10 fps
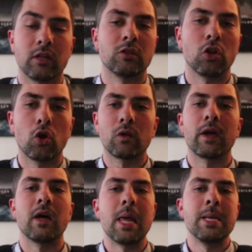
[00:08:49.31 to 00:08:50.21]
Does it look
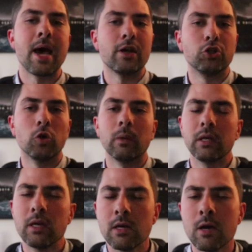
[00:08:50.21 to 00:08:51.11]
like a debt
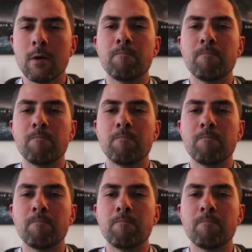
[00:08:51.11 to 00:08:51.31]
jubilee?